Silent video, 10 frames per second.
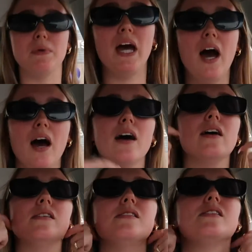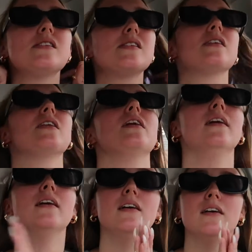because
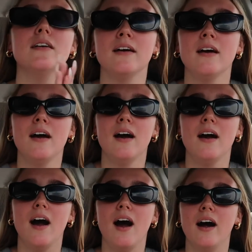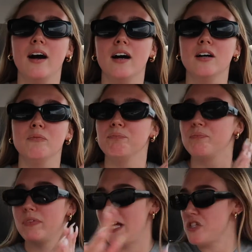
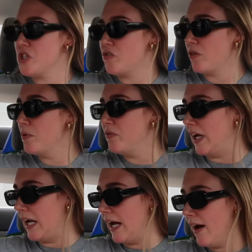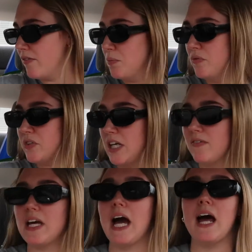that's just for moving and I haven't moved any
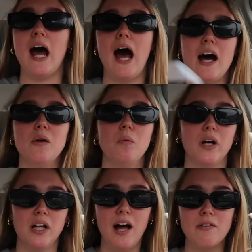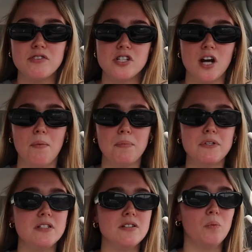of it yet. I will have to stop
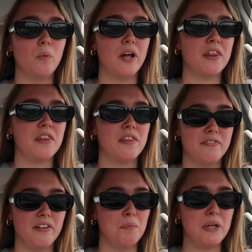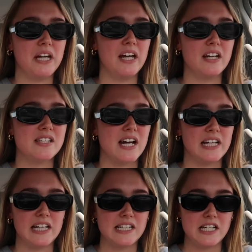with the filming in a
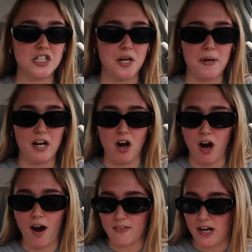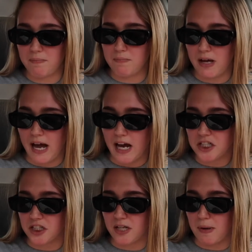second because I shut my car off and I'm
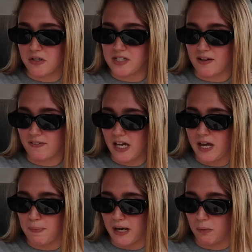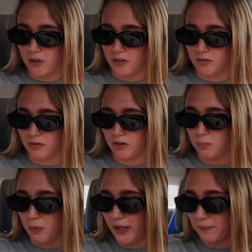actually about to suffocate, but I will, oh
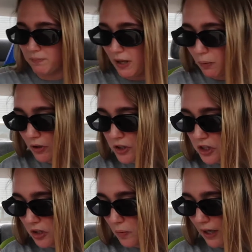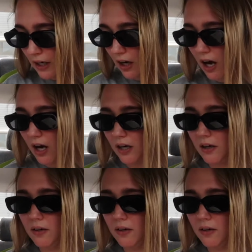boy, I will show you what I got